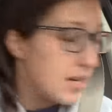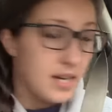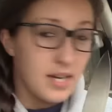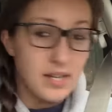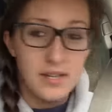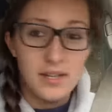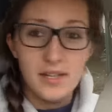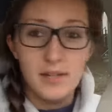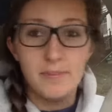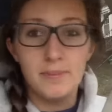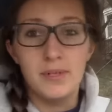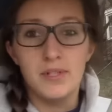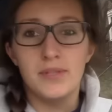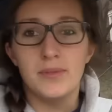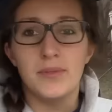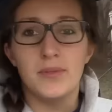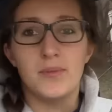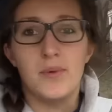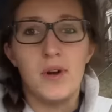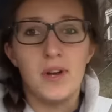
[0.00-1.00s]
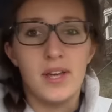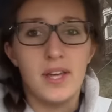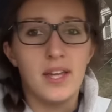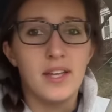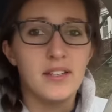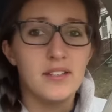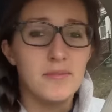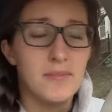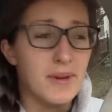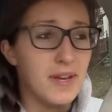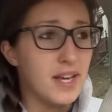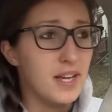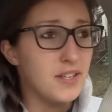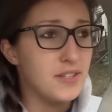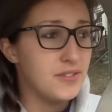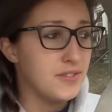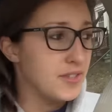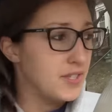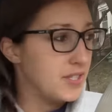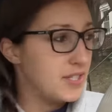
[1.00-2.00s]
I thought that person was walking into my
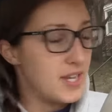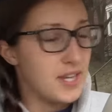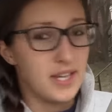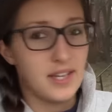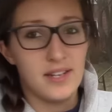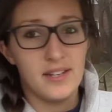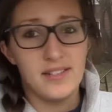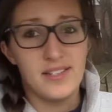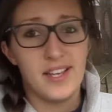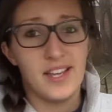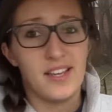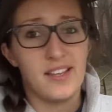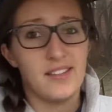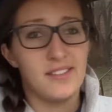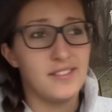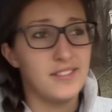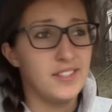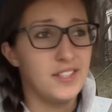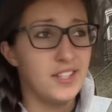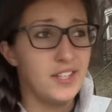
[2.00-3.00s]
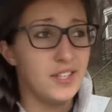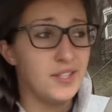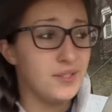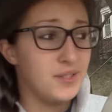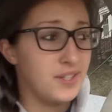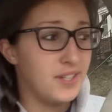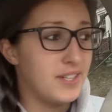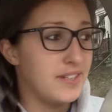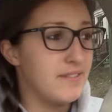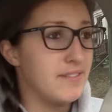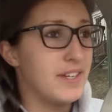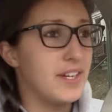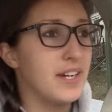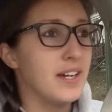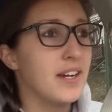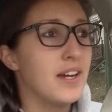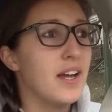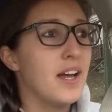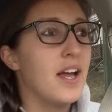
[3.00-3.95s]
house for a second. I was like, you don't live there.